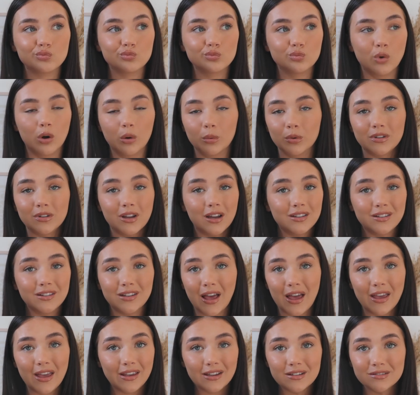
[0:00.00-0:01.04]
What was I
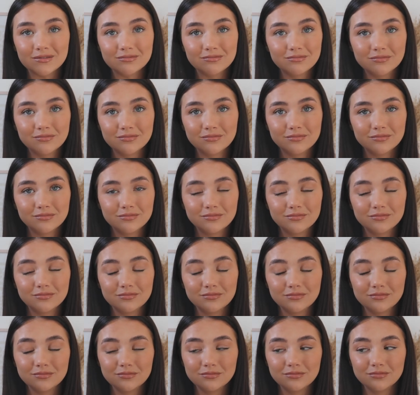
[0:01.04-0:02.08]
saying?
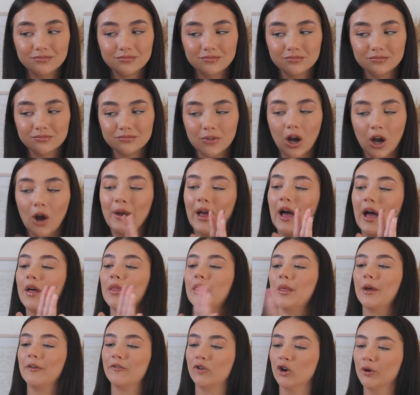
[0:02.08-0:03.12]
Oh yeah,
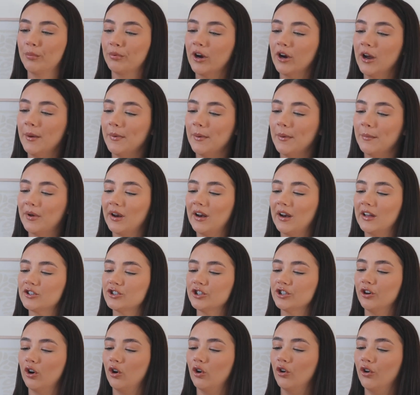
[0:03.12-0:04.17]
they've got a premium
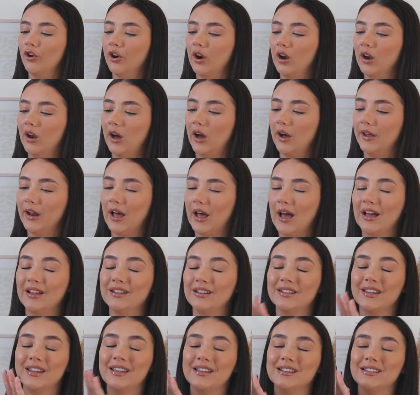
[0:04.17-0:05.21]
collection online and
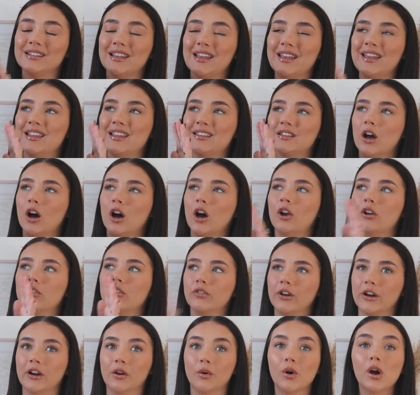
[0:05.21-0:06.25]
it is
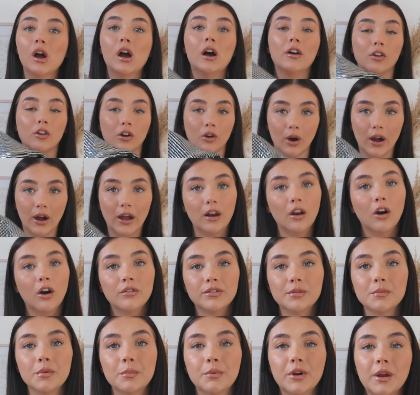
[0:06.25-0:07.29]
unreal. Got quite a lot
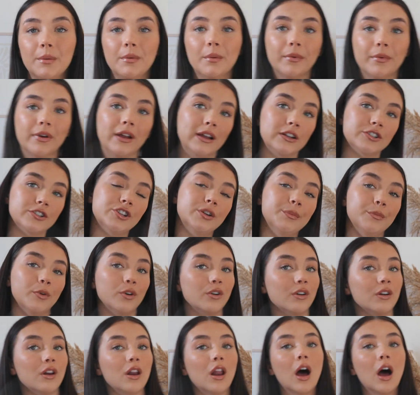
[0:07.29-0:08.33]
from the premium collection, I'm not
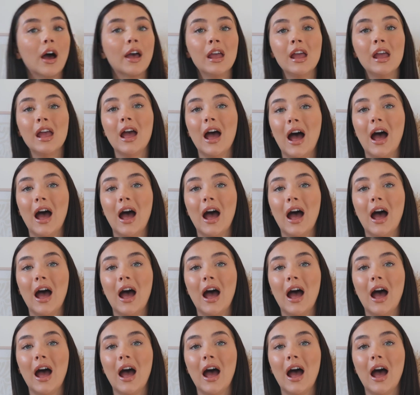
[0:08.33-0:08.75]
gonna lie.